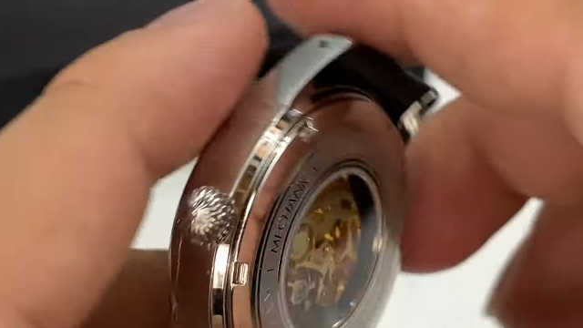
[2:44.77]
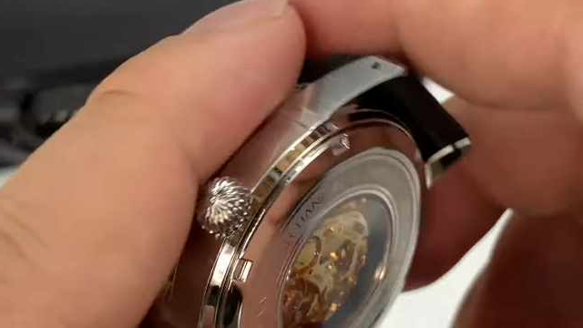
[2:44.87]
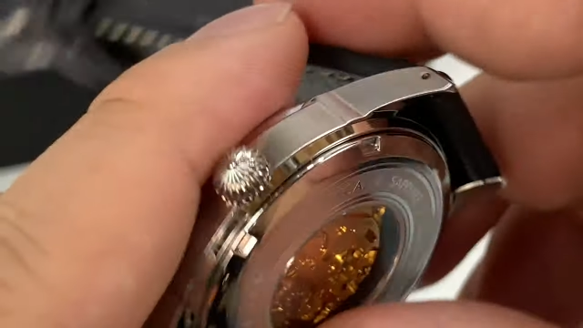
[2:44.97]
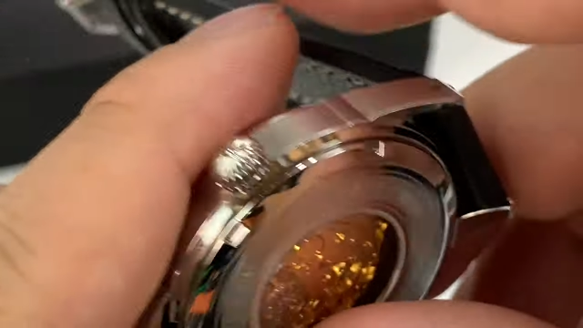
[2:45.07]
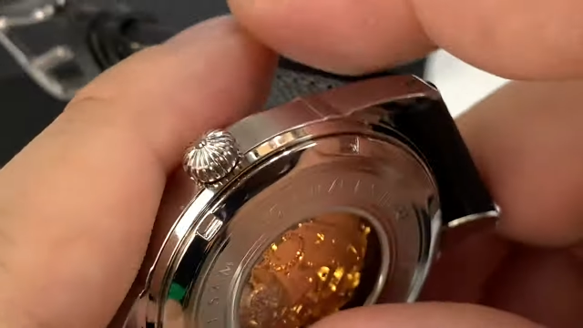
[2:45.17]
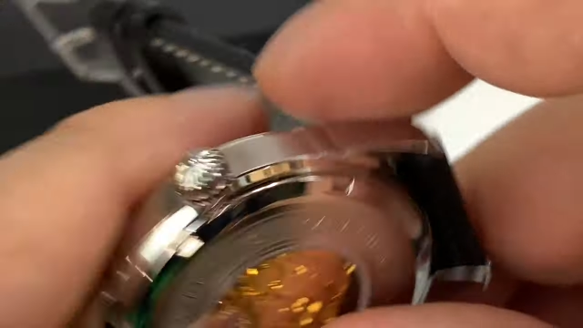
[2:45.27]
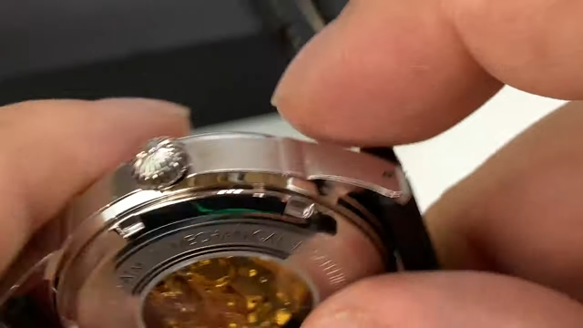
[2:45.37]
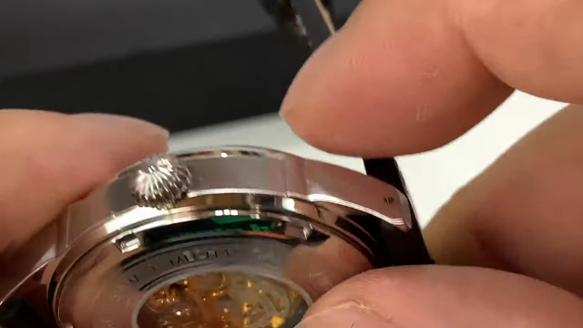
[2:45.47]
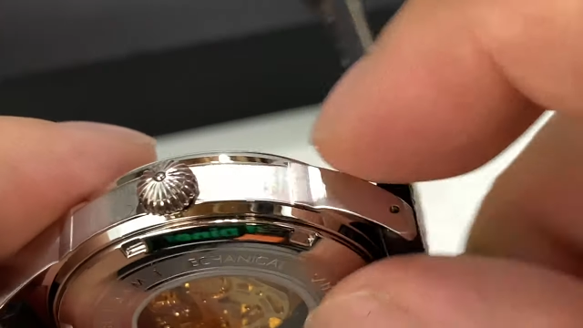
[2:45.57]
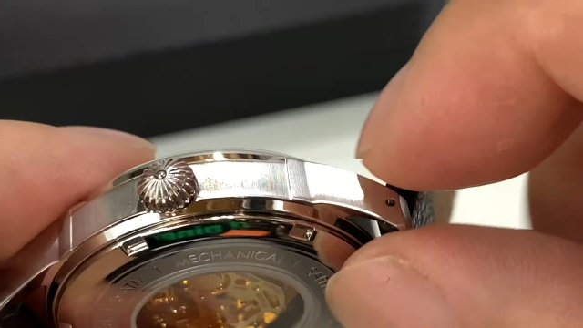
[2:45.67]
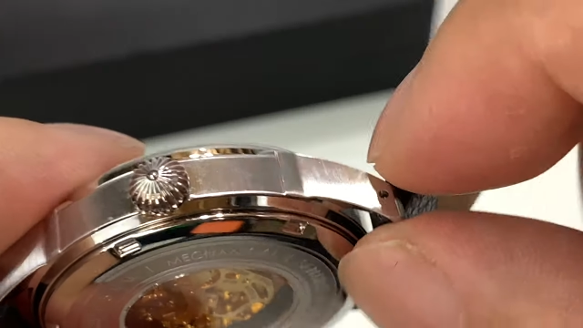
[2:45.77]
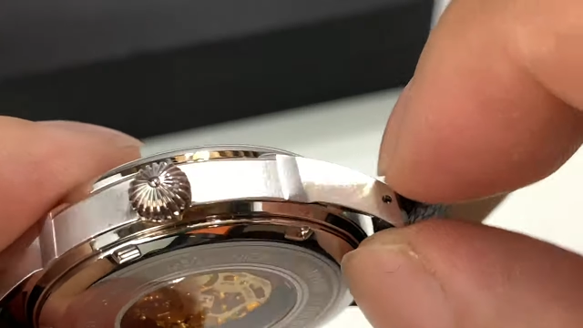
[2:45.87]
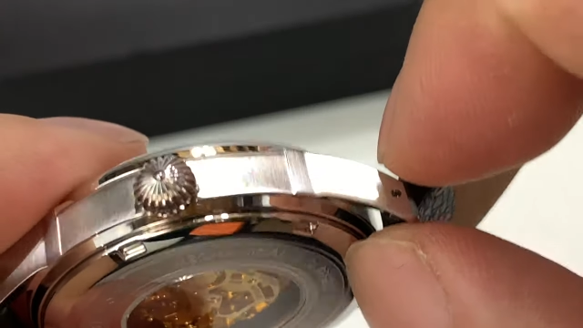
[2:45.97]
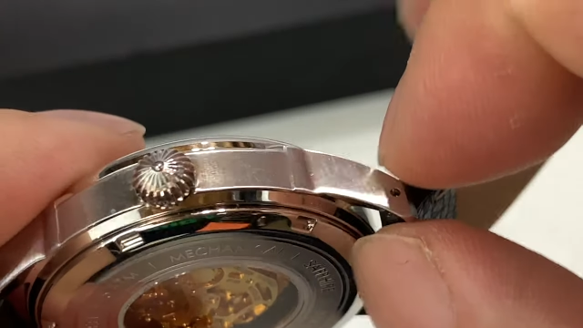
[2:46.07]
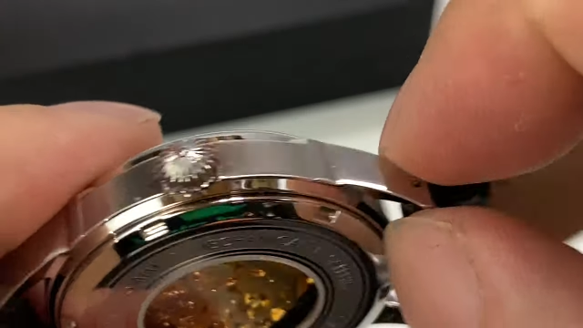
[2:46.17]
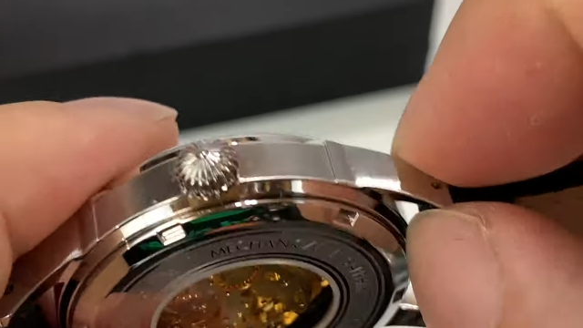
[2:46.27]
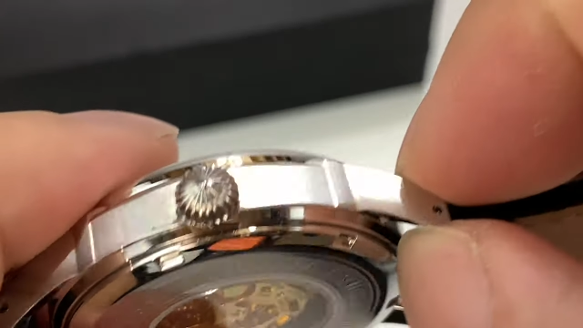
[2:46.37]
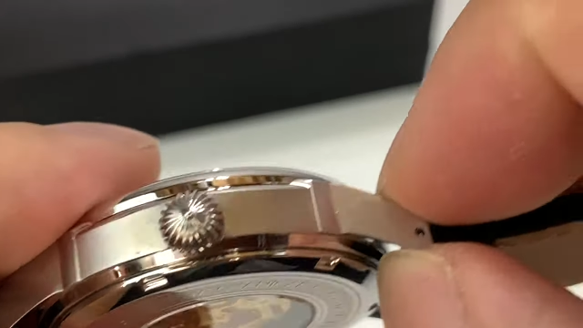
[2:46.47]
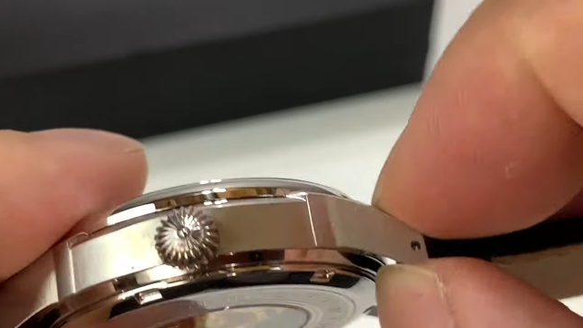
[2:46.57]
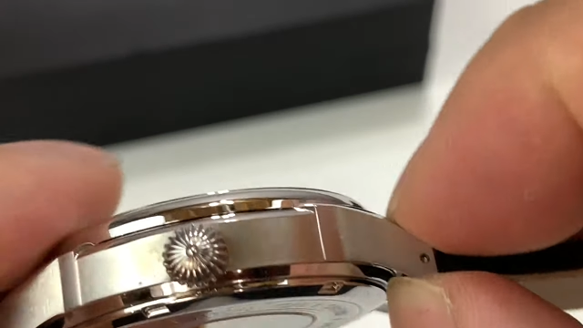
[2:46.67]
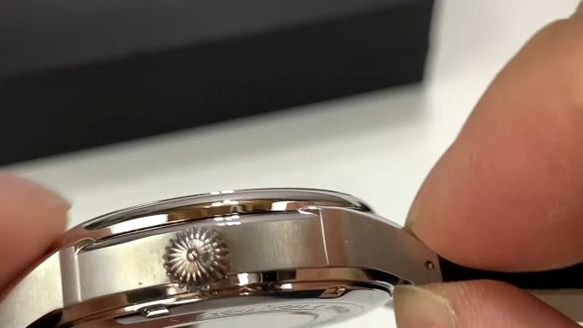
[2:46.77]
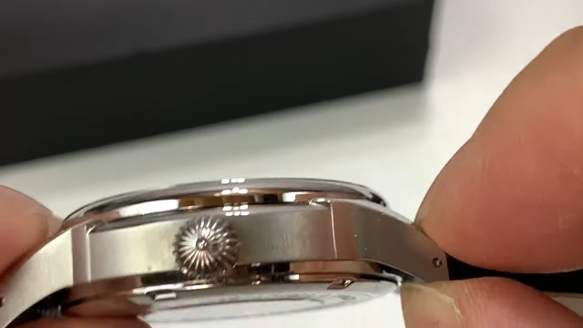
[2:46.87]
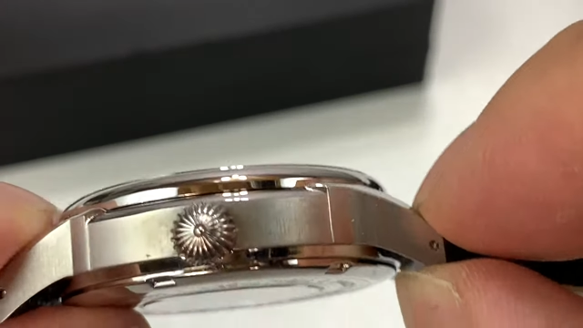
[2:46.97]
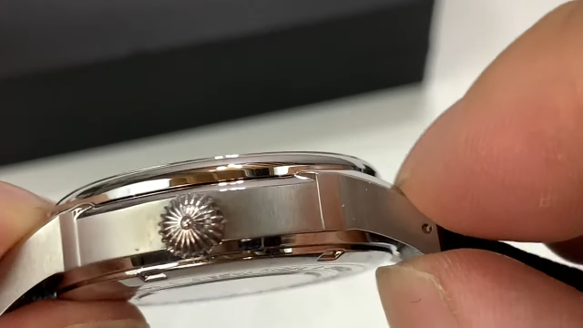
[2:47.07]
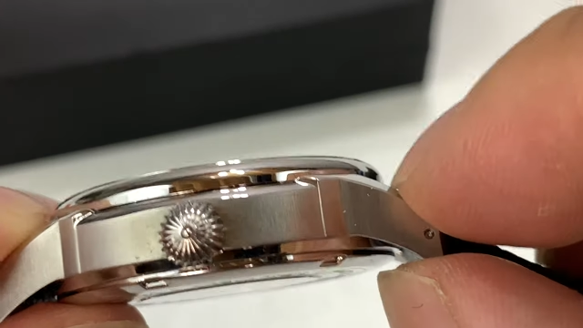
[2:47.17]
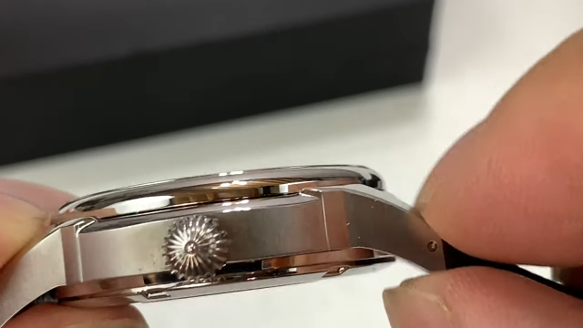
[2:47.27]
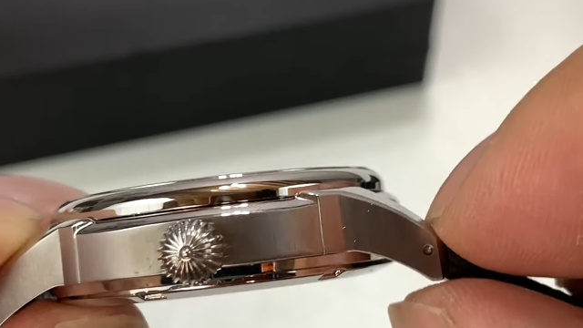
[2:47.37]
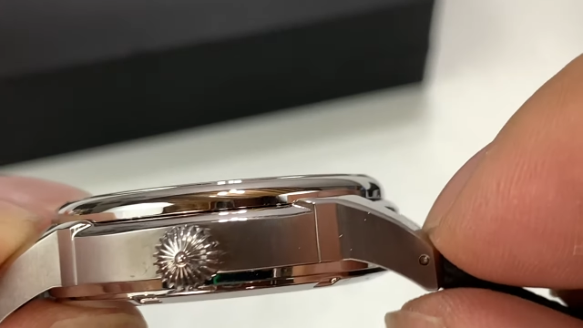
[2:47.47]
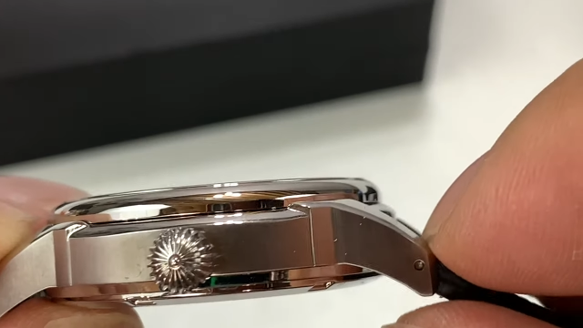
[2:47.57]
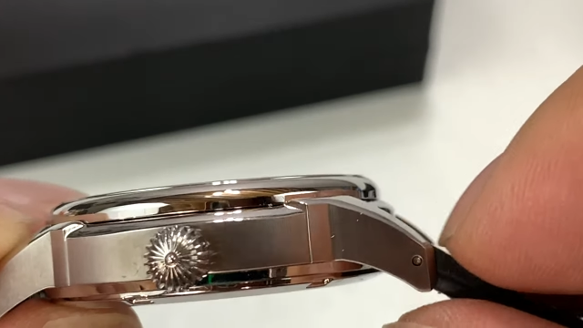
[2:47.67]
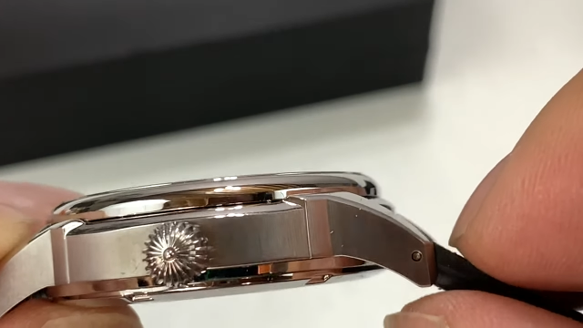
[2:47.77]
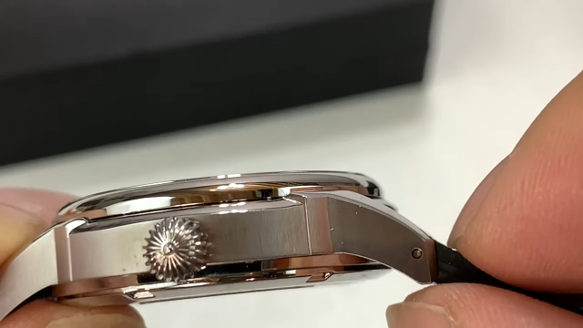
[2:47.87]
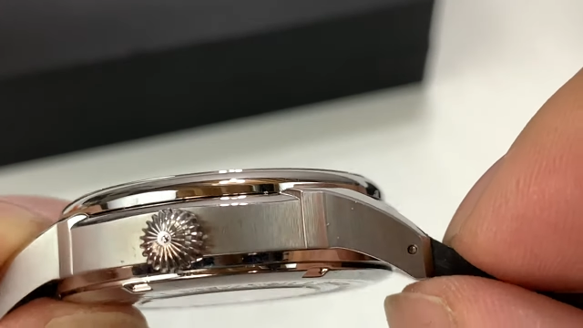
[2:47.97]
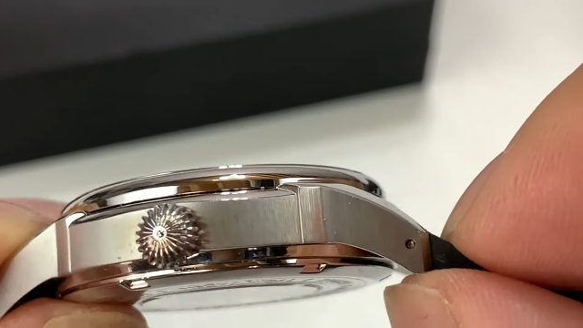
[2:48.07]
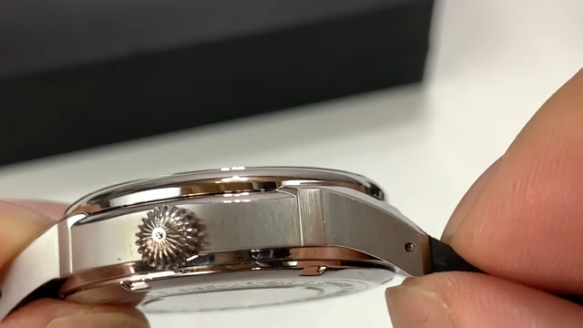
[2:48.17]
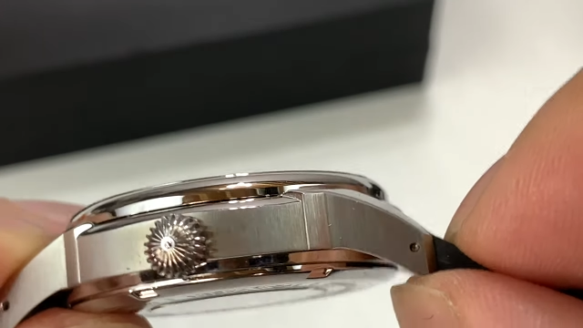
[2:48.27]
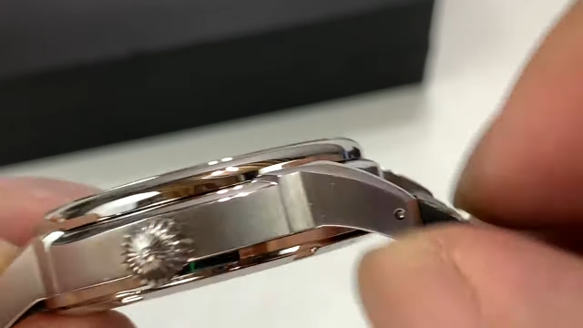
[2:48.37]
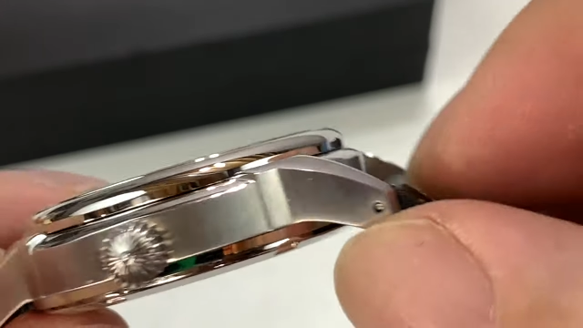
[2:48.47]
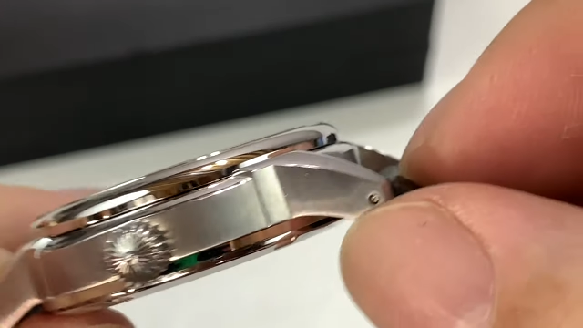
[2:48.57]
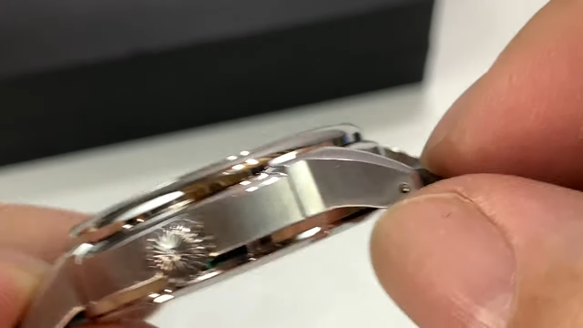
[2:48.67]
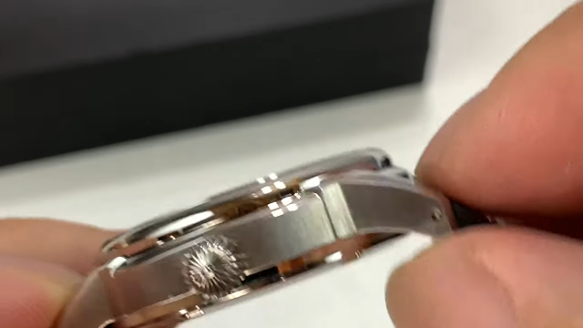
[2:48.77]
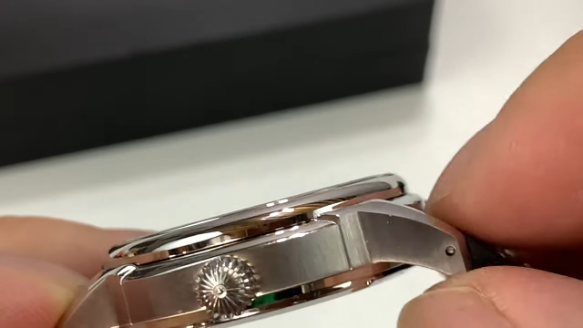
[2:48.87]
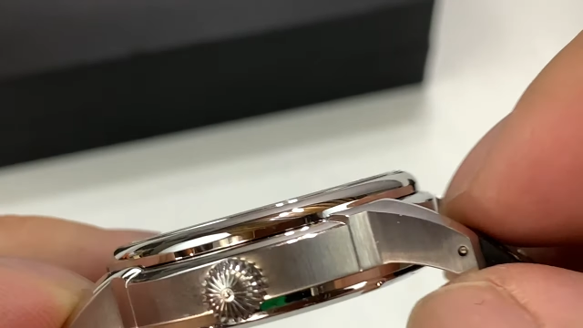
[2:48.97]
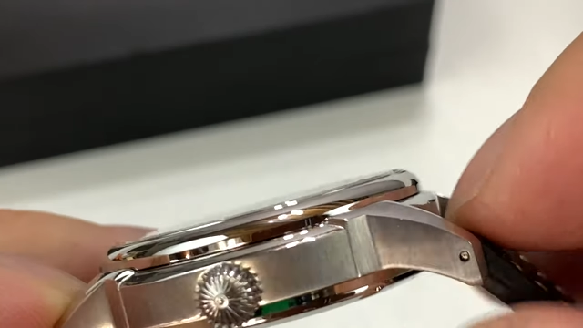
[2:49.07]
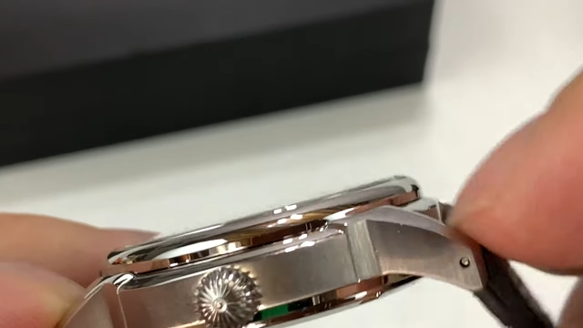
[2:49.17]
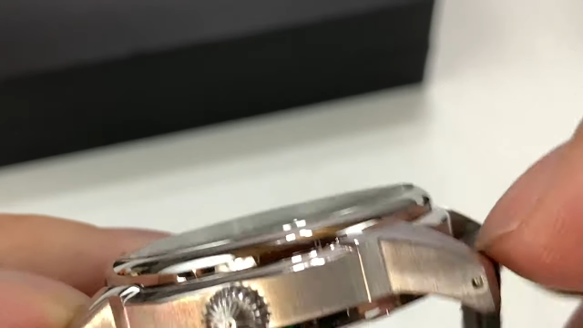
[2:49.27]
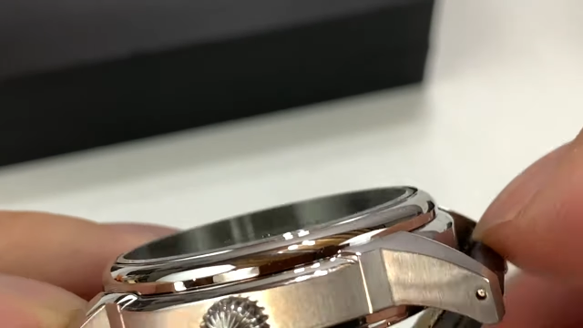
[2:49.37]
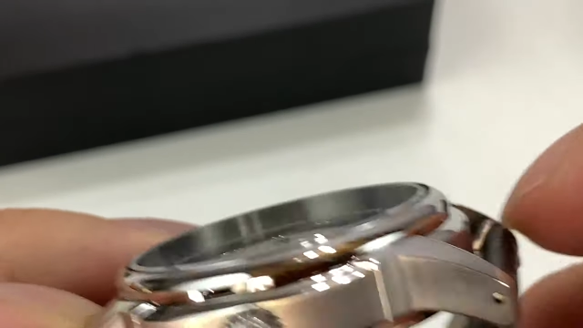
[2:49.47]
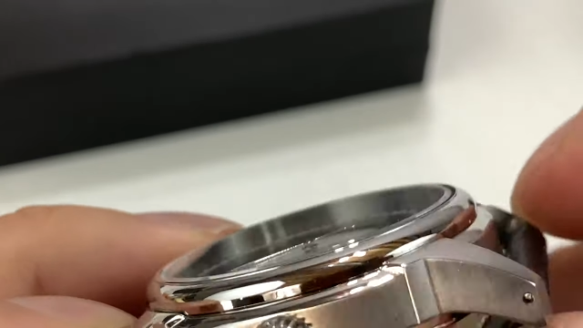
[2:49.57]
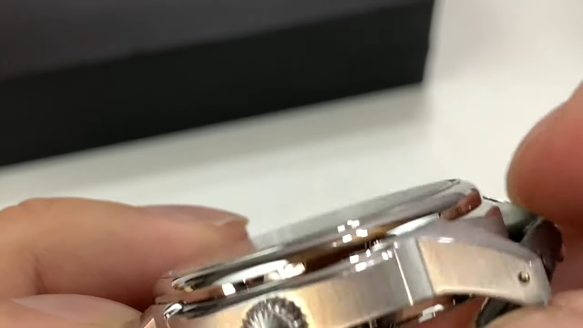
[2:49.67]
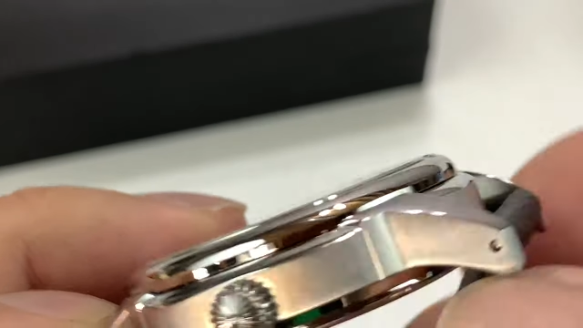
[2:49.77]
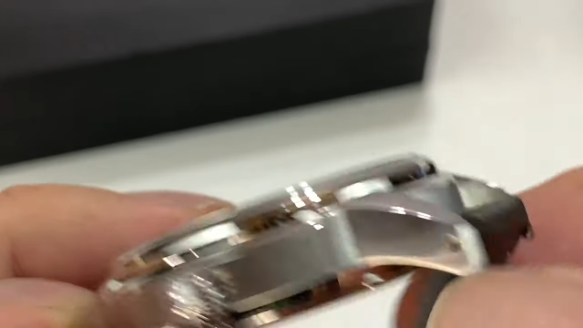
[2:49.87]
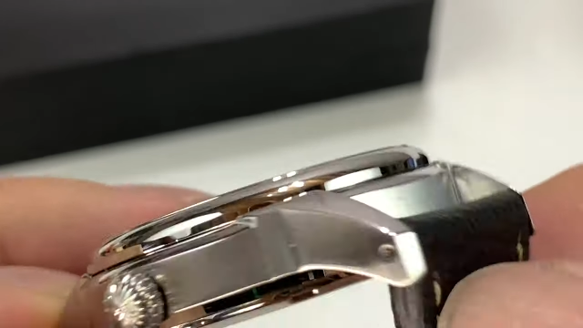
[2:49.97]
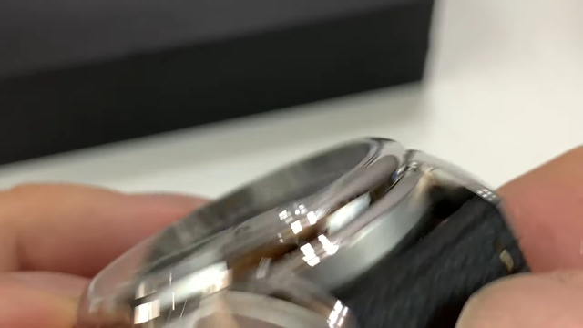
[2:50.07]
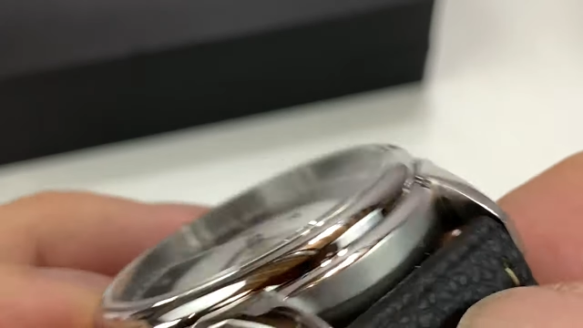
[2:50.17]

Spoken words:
(no speaker visible)